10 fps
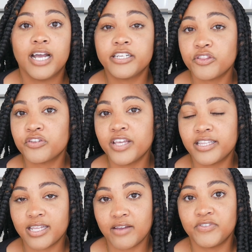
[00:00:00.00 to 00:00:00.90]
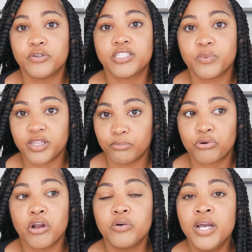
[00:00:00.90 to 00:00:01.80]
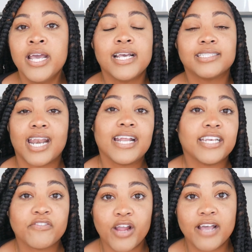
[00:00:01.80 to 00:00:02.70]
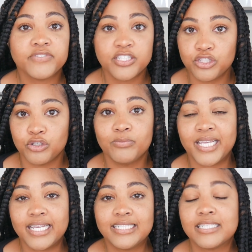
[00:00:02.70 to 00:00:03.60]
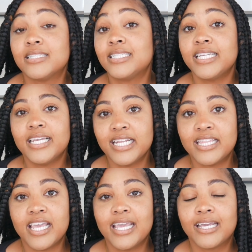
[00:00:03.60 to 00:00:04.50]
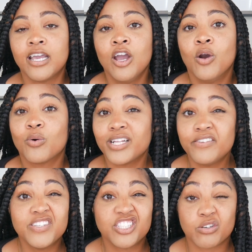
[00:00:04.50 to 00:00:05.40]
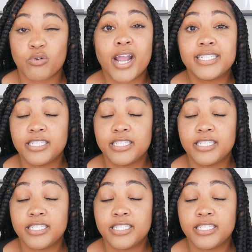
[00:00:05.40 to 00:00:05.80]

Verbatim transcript: Another thing that I've noticed with the Pro is that I never have to zoom in to see anything or even to write